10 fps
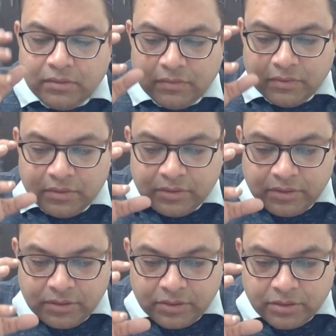uh, uh,
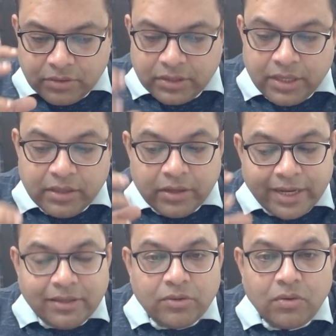uh, they
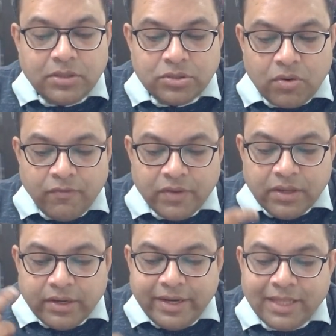get the knowledge of
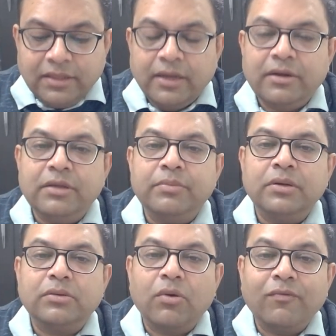death and
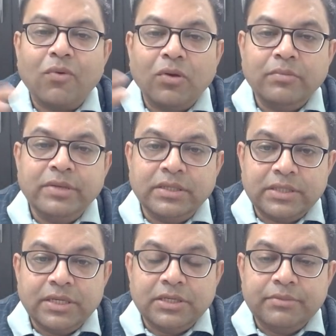rebirth of all be
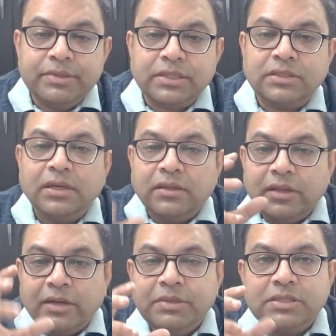sentient beings.
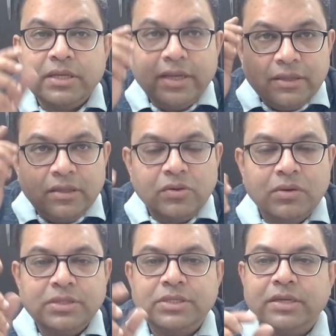That means they get the
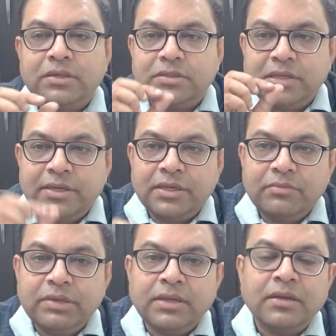knowledge that a
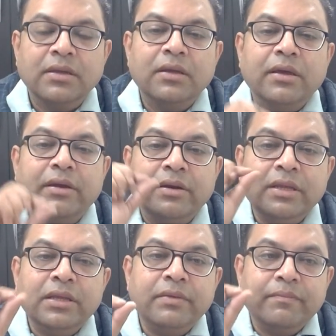sentient being
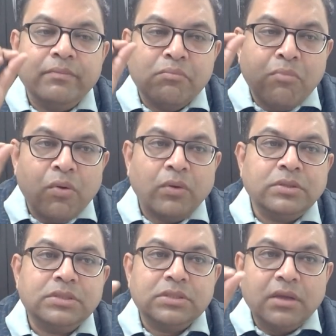
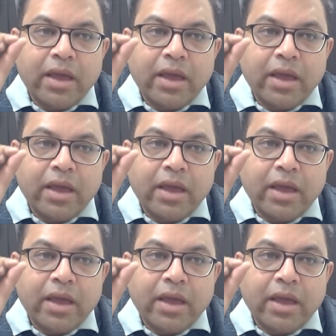reborns